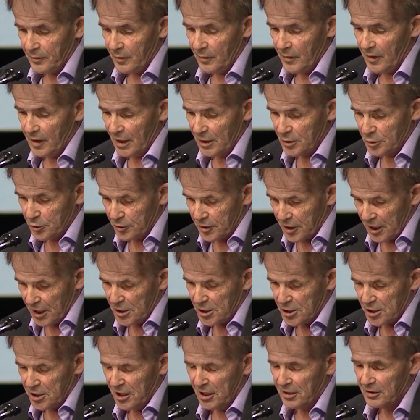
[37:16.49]
the
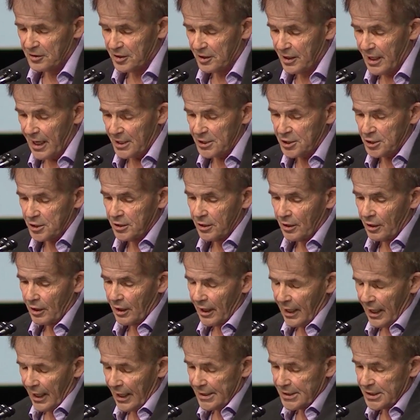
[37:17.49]
Education International
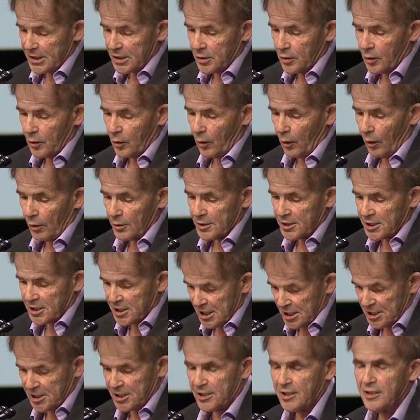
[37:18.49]
has
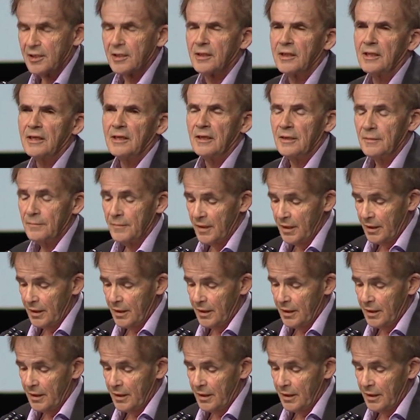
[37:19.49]
consistently